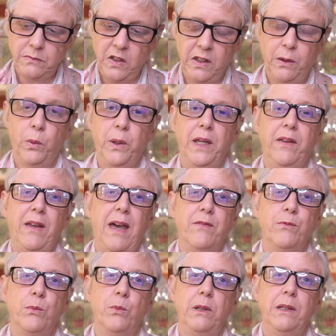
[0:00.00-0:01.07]
that we
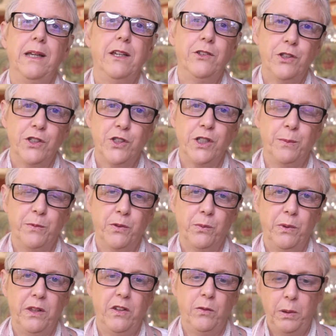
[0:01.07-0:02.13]
had relationships
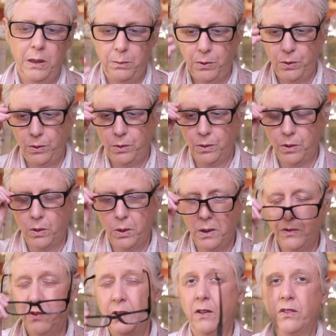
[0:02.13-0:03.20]
with these people who are
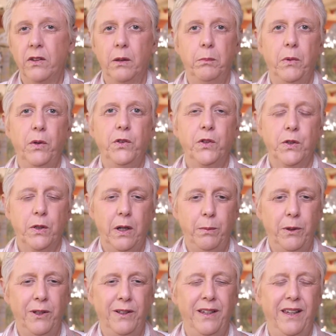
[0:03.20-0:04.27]
causing us the most
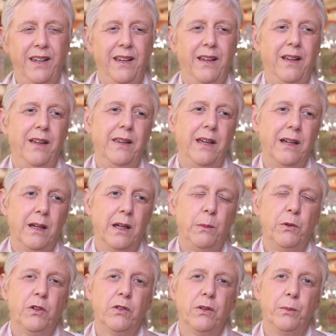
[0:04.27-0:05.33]
trouble. That
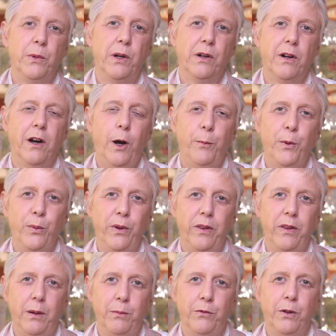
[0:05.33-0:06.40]
comes from our karma with
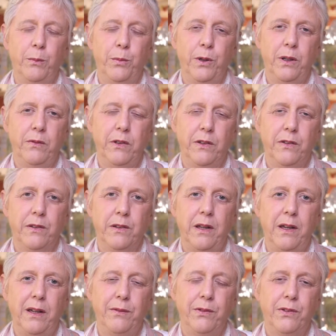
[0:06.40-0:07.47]
them from previous
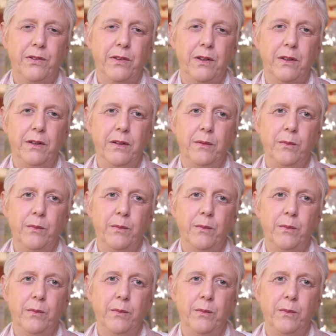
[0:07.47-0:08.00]
lives, that